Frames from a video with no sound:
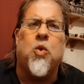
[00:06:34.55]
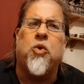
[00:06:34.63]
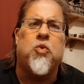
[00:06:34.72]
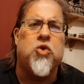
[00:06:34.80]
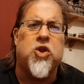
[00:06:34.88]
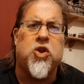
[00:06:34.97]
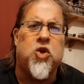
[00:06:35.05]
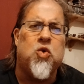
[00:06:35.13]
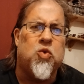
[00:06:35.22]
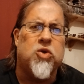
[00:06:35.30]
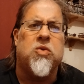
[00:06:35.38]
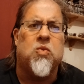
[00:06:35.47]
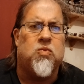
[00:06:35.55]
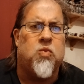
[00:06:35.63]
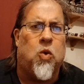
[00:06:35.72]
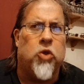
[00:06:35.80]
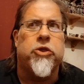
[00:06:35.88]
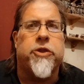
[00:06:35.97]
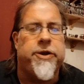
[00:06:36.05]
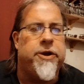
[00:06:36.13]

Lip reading: or you wouldn't want to